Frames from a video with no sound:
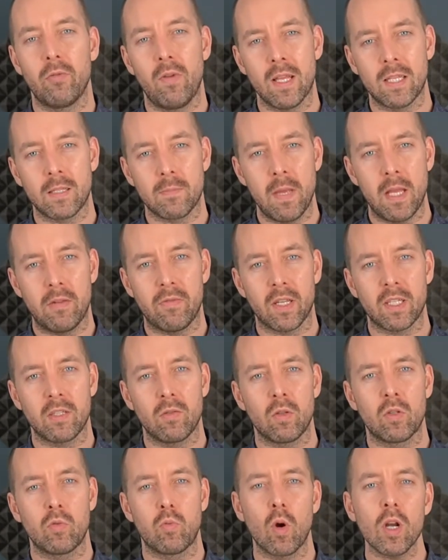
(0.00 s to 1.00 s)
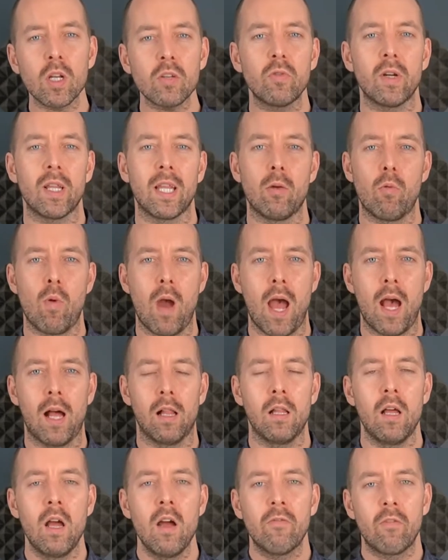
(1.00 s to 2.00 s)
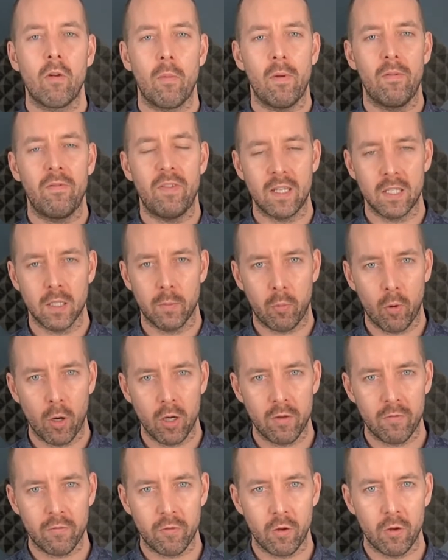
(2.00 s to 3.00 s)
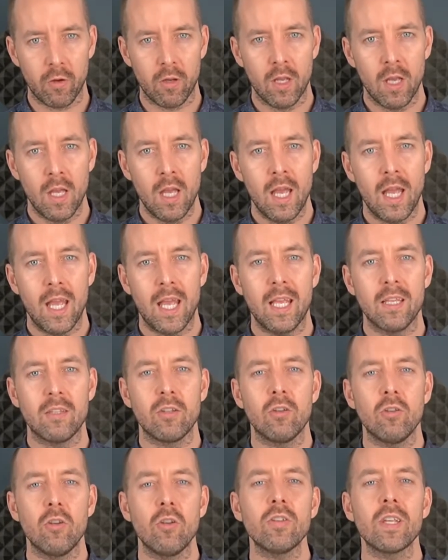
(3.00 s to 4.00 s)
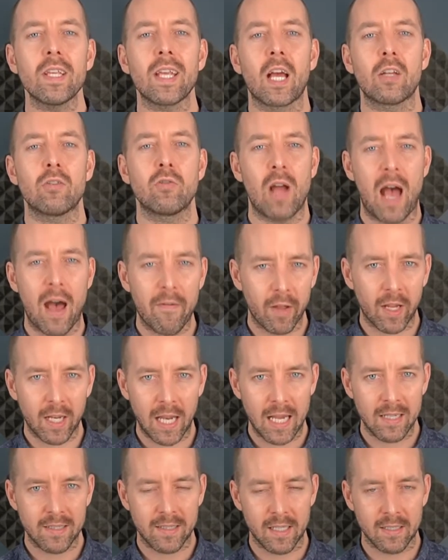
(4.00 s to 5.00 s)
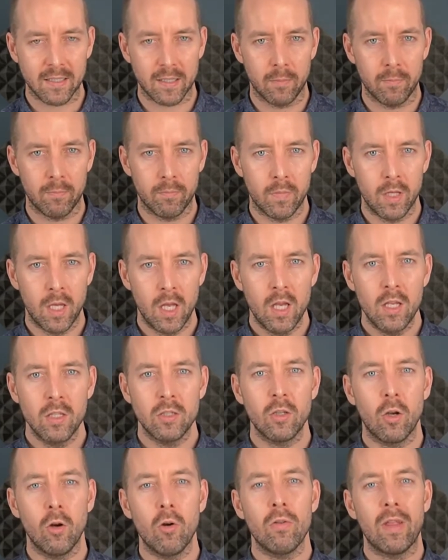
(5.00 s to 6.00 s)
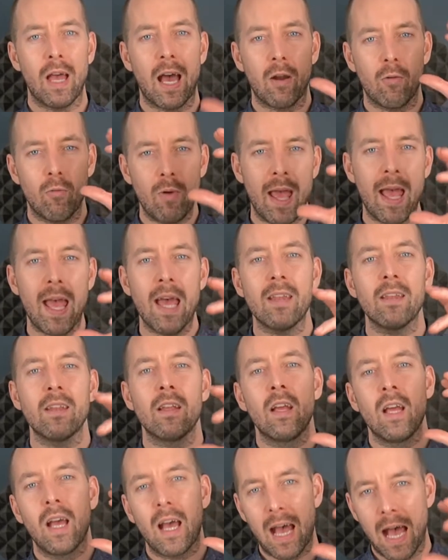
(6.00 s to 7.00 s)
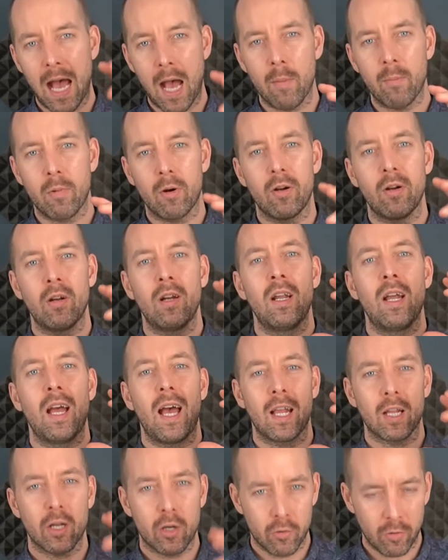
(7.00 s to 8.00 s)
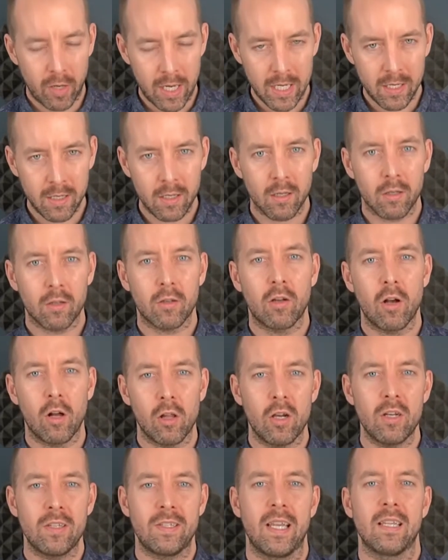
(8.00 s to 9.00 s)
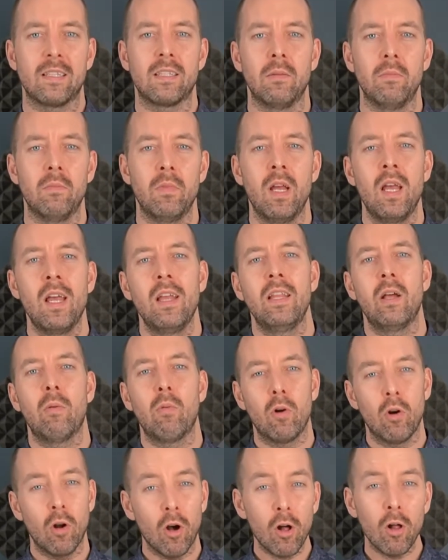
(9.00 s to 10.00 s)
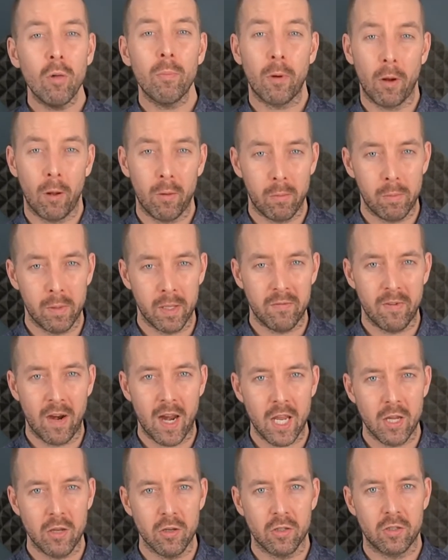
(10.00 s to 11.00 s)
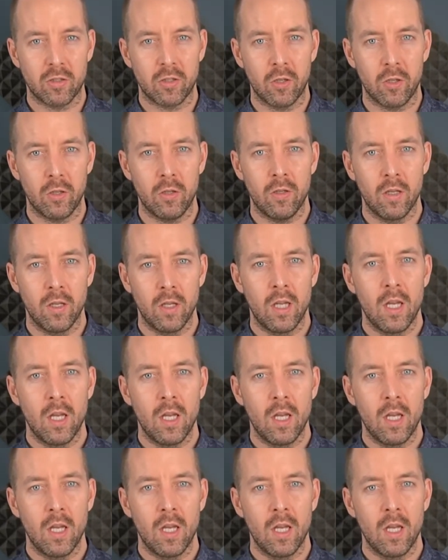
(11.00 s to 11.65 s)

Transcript: the risk matrix, which works really well from a visual point of view, is using a traffic light system. So that red, amber and green colour system that we're all probably very used to